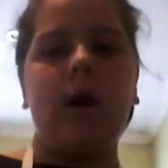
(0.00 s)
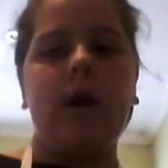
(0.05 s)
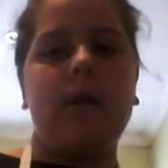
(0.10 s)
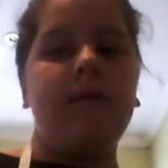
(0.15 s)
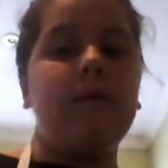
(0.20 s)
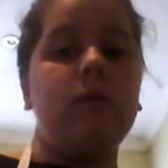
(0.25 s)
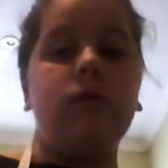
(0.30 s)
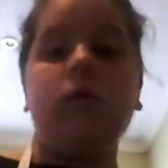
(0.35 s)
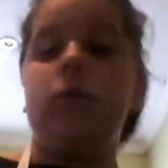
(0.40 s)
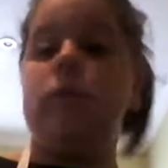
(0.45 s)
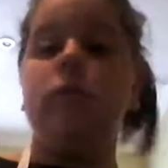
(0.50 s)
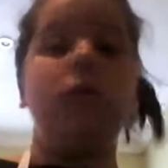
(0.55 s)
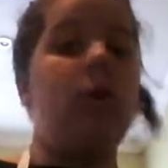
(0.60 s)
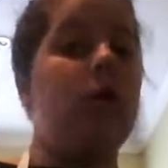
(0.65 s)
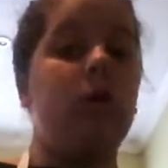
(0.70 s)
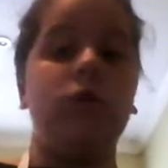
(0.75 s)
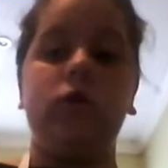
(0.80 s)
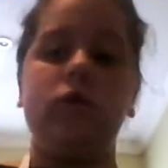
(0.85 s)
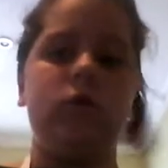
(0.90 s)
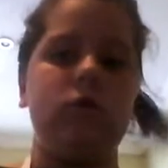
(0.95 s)
if you do
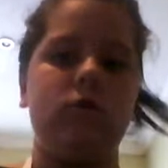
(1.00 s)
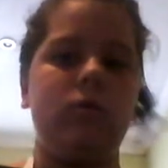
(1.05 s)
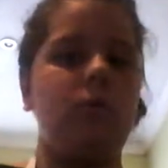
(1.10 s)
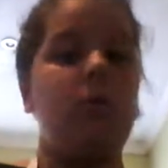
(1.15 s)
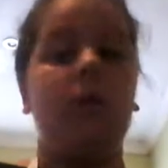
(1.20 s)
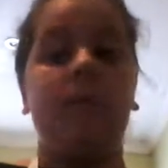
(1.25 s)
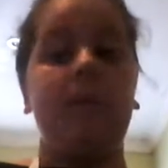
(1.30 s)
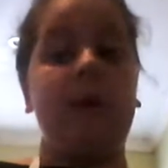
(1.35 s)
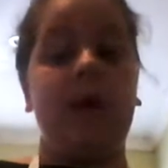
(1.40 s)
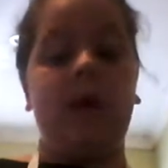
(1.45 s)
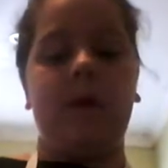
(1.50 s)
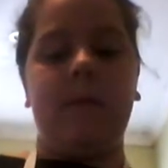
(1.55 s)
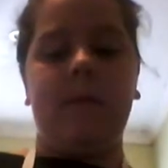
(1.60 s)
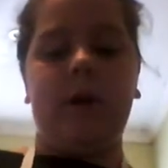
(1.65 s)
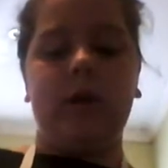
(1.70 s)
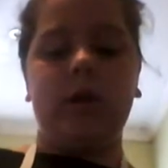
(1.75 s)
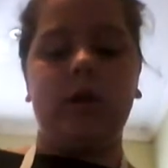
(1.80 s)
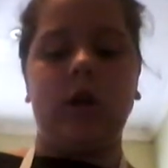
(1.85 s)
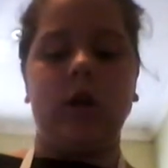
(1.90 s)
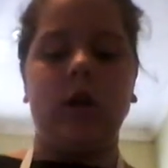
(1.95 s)
not want peanut
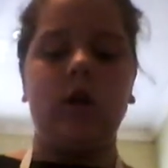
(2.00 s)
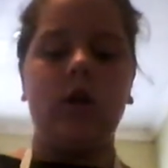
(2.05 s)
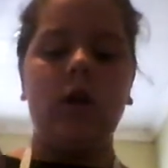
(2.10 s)
butter.